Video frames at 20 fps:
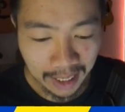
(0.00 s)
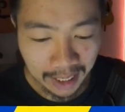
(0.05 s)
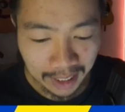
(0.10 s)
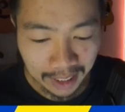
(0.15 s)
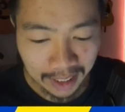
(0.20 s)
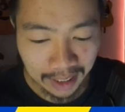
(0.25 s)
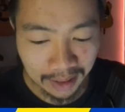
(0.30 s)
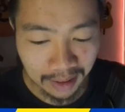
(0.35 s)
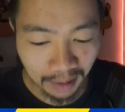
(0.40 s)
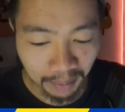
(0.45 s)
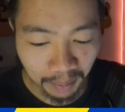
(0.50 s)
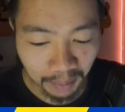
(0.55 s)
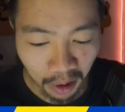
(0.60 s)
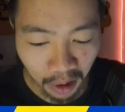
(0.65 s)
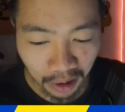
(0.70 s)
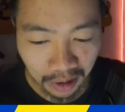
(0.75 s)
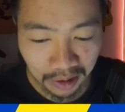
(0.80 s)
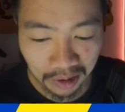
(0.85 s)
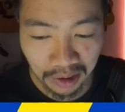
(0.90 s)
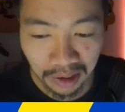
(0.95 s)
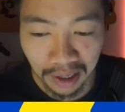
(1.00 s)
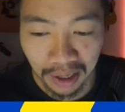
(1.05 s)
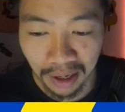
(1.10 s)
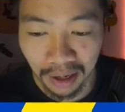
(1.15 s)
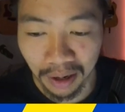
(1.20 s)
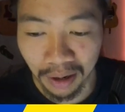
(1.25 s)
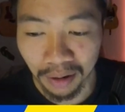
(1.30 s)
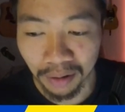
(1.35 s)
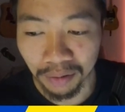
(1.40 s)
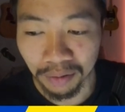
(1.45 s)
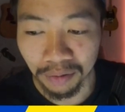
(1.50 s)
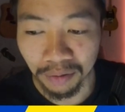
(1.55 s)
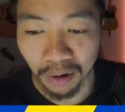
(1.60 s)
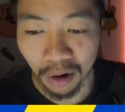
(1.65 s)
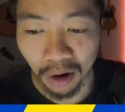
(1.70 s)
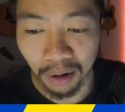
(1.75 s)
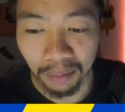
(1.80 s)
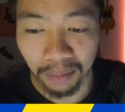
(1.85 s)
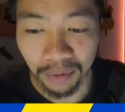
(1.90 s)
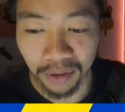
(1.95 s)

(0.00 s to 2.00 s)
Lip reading: in the box from